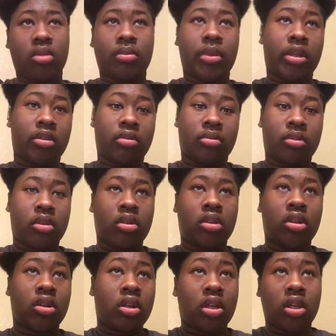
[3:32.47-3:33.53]
bam.
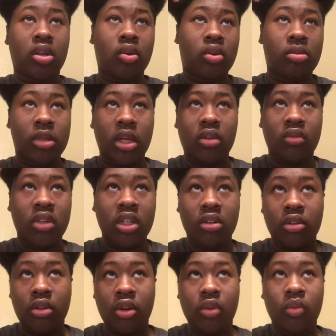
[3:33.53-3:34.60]
And normally I don't need the
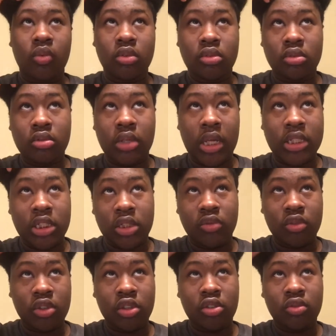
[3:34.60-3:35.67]
third one. I just use
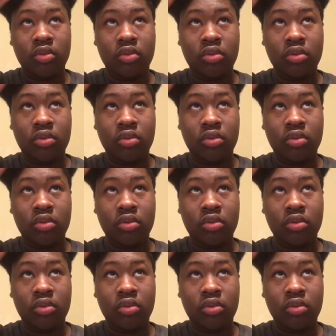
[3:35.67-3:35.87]
2.